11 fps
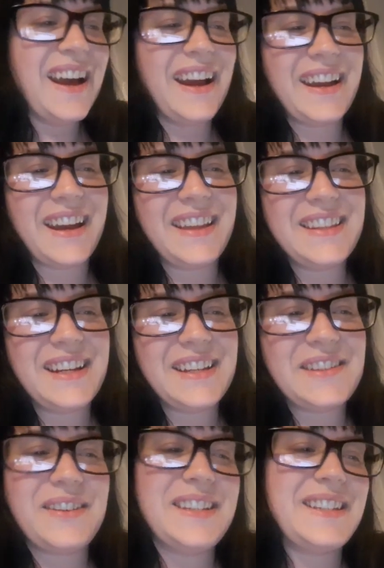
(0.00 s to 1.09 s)
okay, the
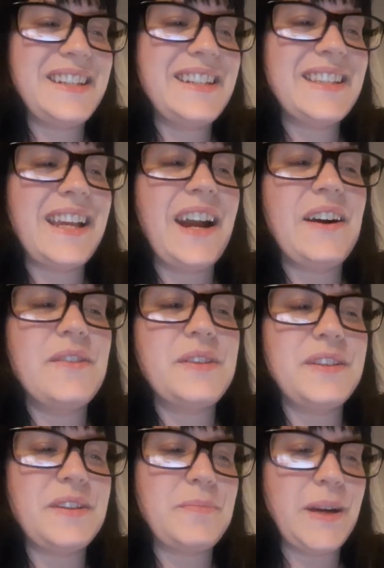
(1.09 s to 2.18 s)
next question is how old
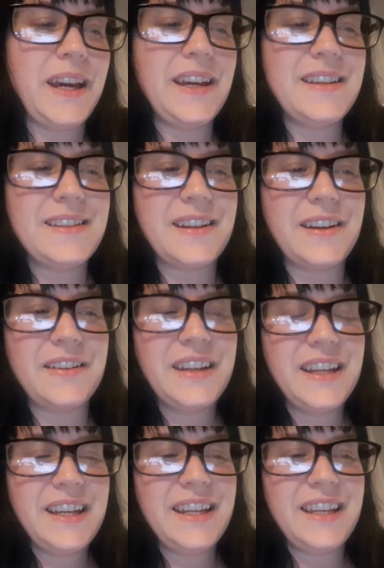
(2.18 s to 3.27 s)
is your pet? So,
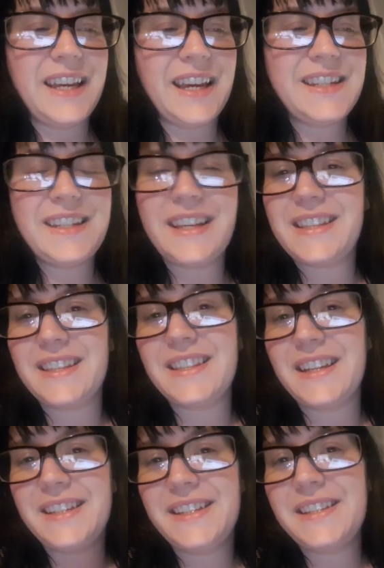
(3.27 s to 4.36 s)
yeah, she as I
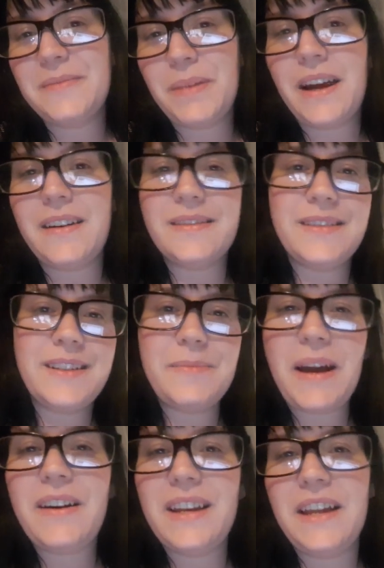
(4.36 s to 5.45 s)
say, she's about
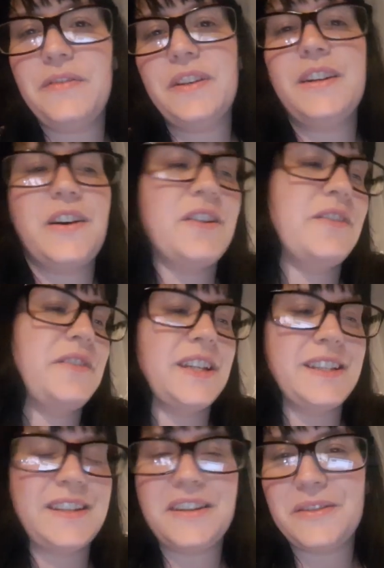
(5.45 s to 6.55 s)
about 11 and a half
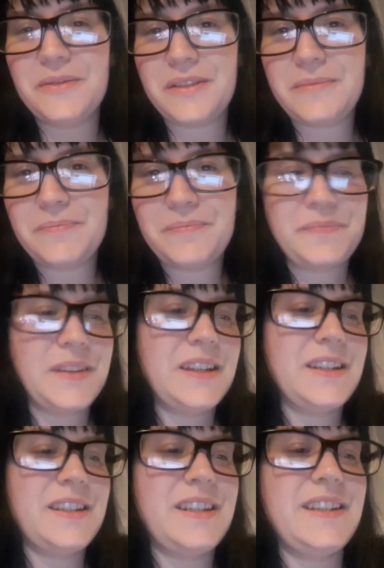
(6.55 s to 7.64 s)
years old.
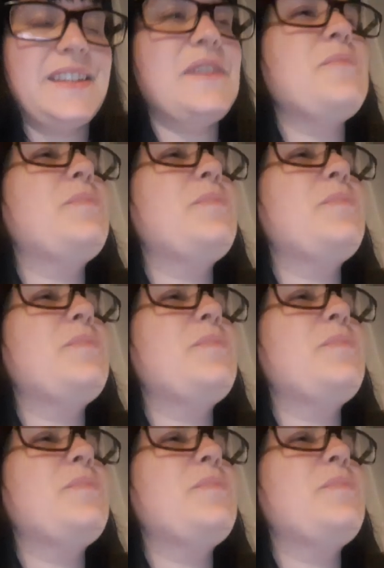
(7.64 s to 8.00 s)
And she's still